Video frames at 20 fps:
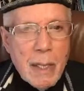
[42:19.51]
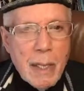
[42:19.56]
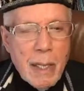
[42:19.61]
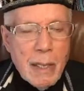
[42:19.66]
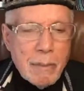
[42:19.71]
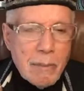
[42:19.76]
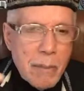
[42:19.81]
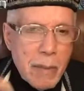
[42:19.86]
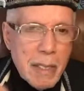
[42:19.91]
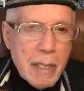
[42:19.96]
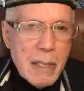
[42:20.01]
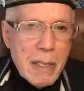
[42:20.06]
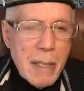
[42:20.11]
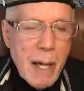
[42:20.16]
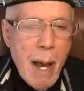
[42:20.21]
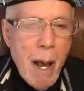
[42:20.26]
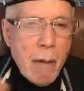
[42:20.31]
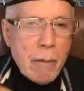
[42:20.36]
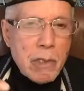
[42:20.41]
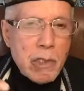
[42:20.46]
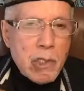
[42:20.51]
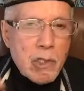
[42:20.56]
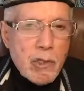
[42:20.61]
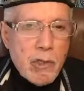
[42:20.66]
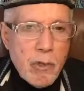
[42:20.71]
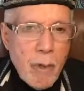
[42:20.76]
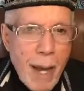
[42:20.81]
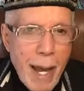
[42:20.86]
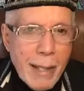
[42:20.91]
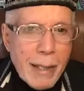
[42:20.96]
And me, I was
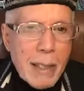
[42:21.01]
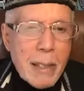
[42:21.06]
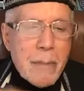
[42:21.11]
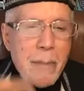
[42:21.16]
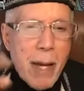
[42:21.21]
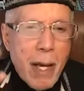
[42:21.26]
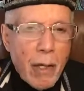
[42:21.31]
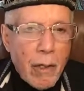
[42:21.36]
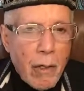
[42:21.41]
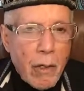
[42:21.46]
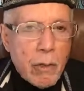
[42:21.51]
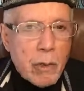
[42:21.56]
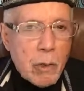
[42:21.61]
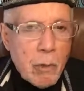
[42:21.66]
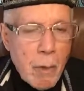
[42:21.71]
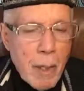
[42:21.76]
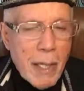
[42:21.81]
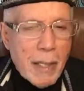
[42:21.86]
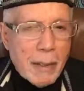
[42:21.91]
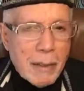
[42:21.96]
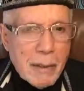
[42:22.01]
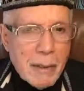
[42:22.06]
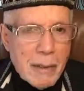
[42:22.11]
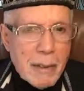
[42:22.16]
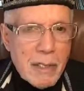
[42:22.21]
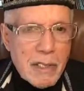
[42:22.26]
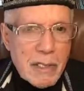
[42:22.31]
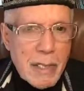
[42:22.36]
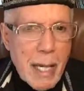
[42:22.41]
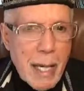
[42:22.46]
tracking my own awakening
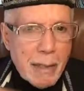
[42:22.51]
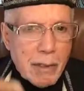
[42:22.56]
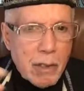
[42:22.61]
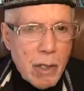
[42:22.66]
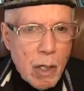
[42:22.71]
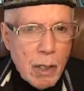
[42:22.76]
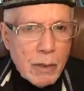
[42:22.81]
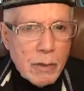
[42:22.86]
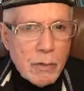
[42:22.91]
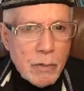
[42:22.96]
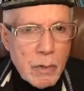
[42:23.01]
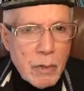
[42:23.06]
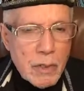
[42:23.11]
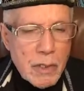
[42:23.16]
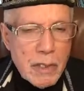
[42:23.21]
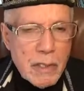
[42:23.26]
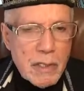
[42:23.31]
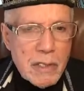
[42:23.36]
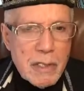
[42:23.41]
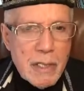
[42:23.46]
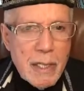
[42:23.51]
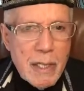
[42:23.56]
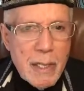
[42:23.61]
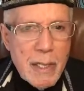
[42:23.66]
because I had gone through this.